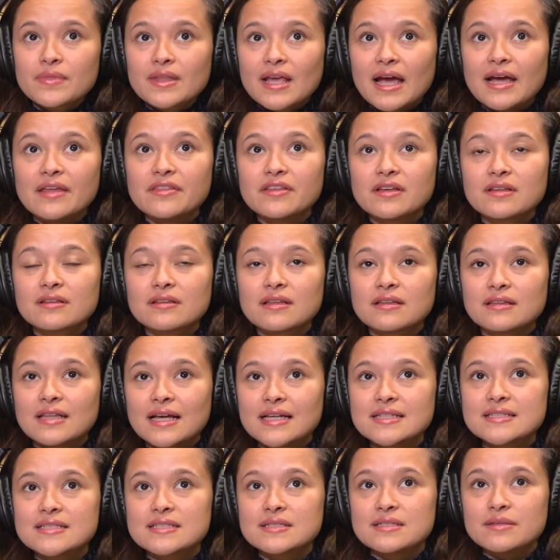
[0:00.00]
I think that
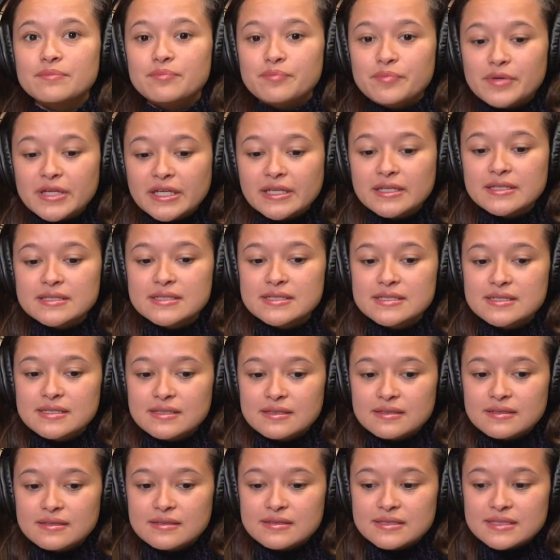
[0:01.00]
that's the biggest
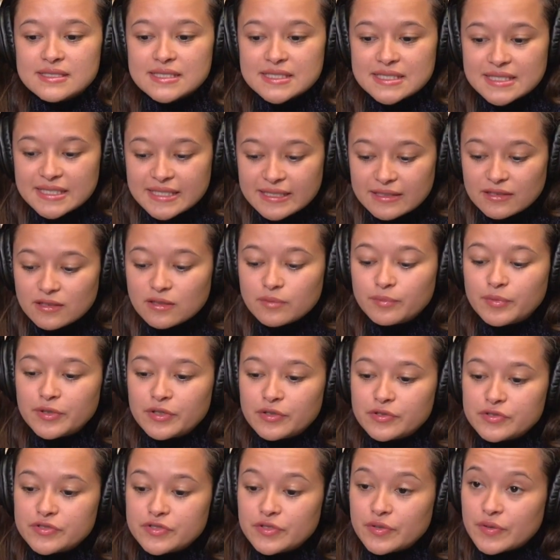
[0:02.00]
skill, but
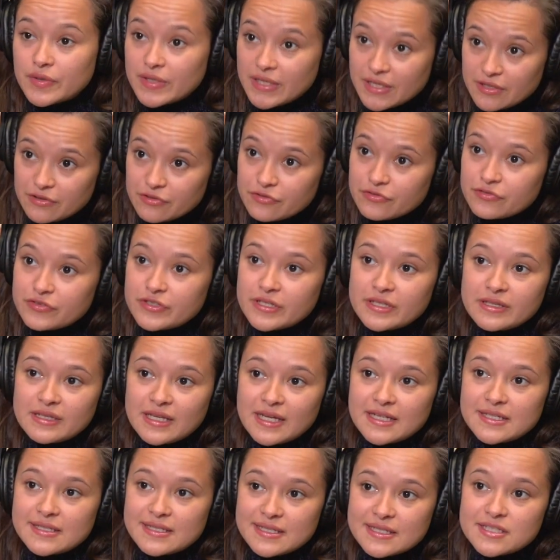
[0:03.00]
also gift
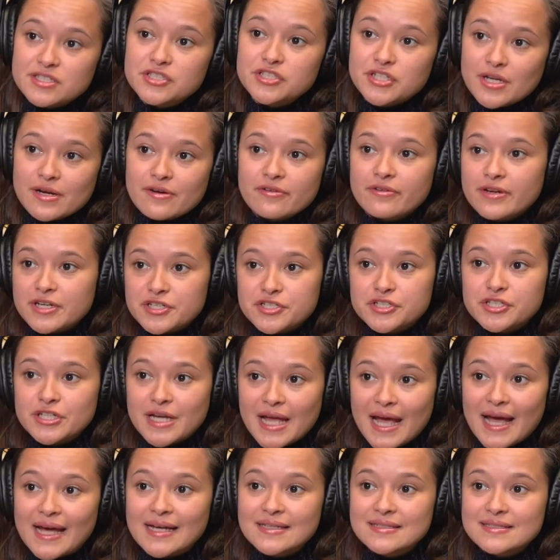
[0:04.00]
that this generation
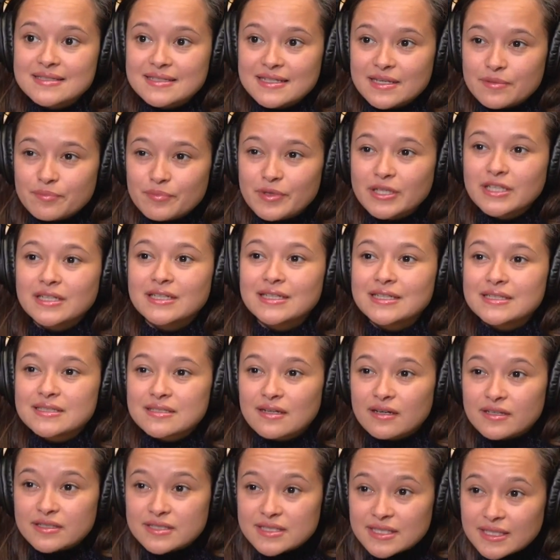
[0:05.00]
has, the ability
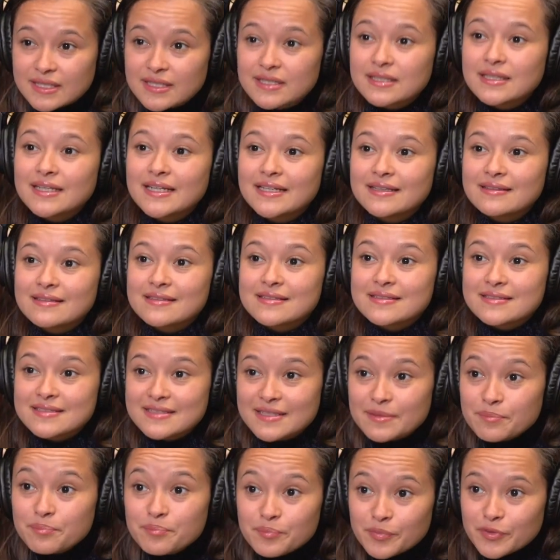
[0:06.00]
to articulate the
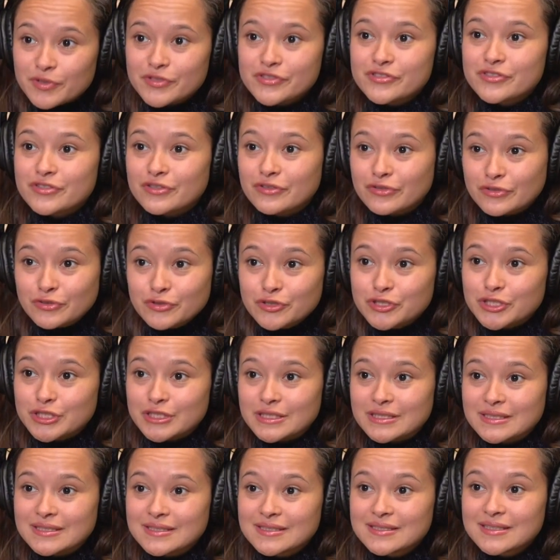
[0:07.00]
simple
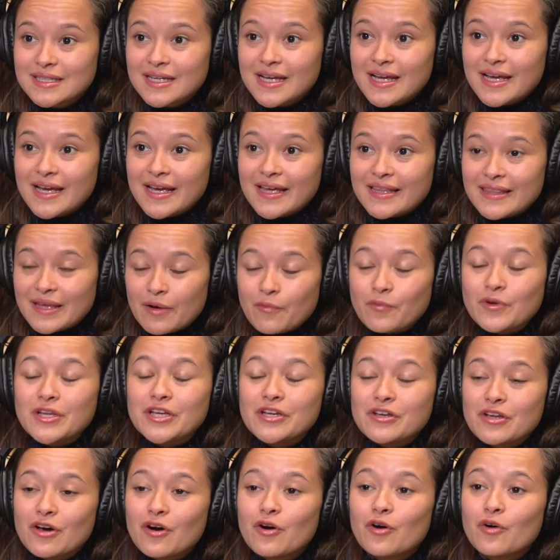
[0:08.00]
solutions that we
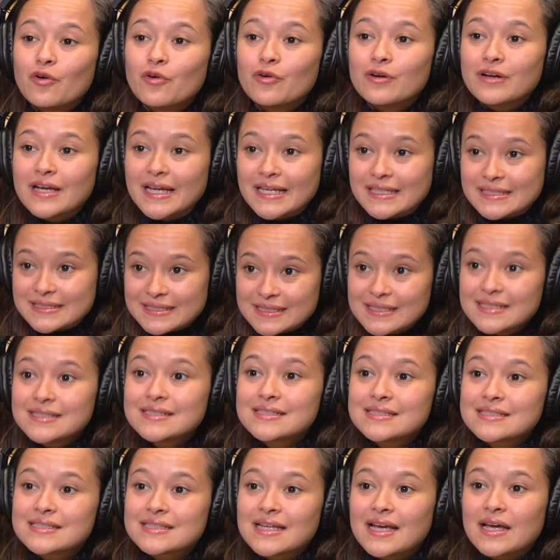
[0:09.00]
know
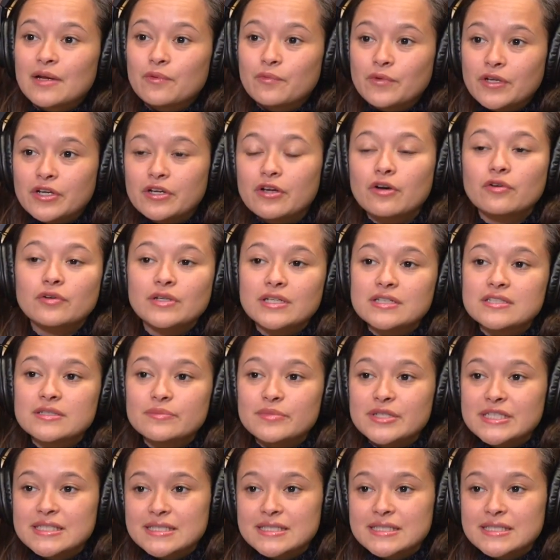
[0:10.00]
exist and we know need to be